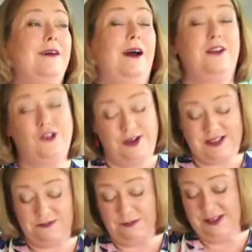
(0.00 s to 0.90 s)
I
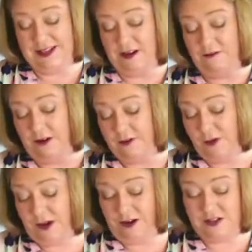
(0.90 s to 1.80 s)
treated myself after I
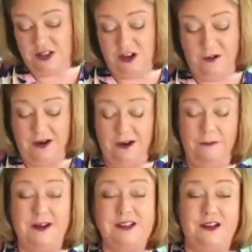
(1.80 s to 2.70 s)
closed the shop and I
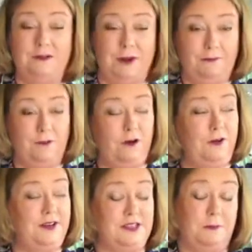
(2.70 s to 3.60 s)
went to Le Manoir
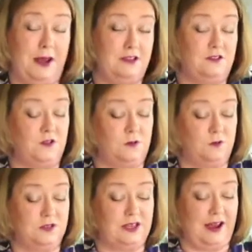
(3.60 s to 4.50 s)
and did a pastry course